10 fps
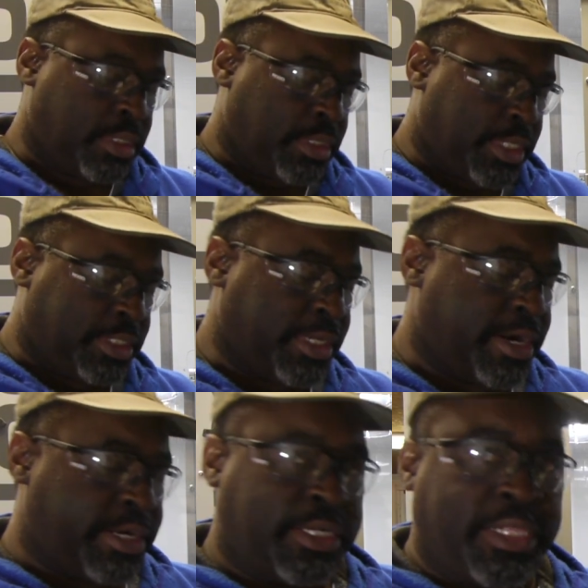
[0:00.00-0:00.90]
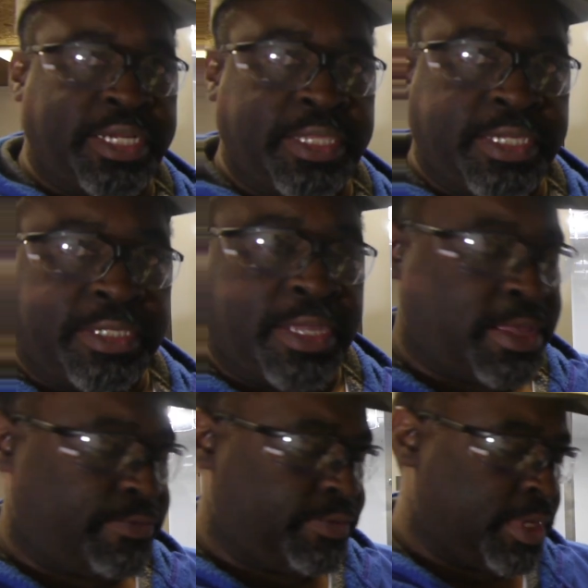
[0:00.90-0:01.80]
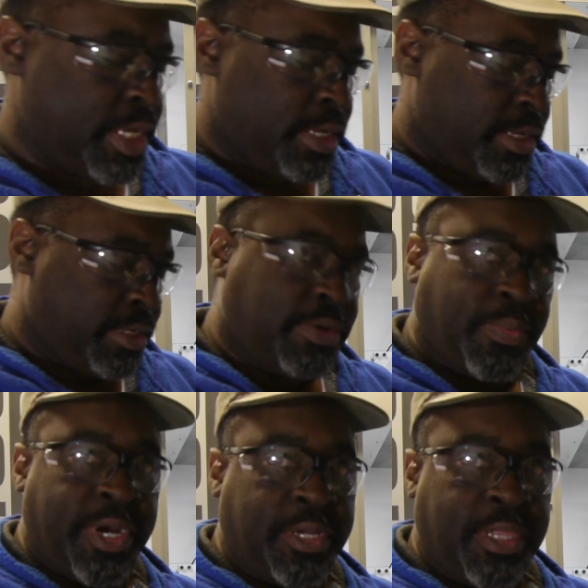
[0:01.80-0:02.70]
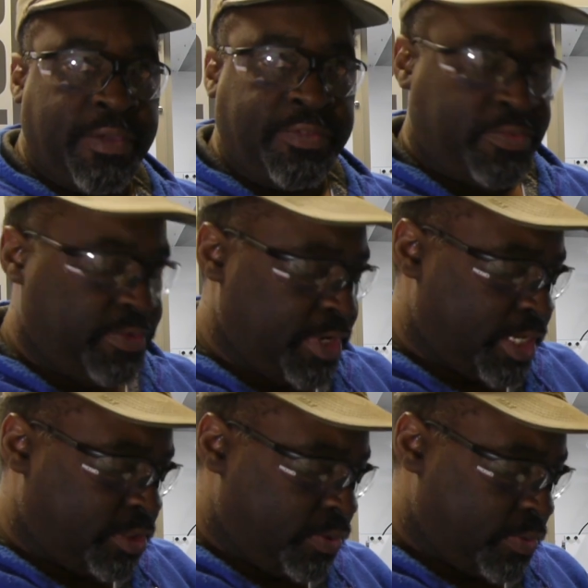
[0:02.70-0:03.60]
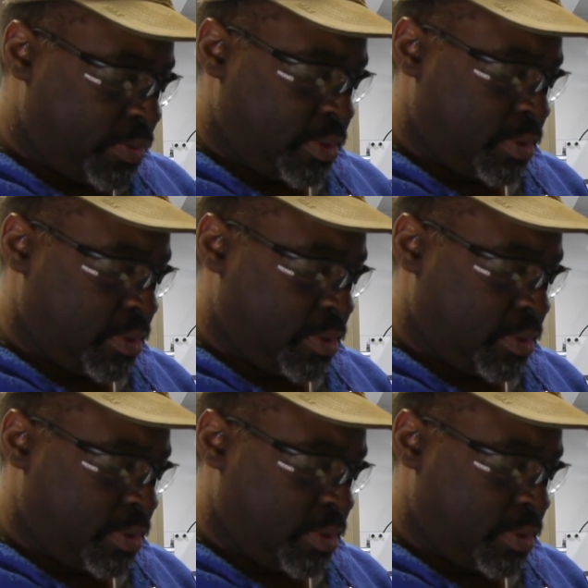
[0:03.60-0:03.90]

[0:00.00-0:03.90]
Get started cleaning this off. You can wear gloves if you need to.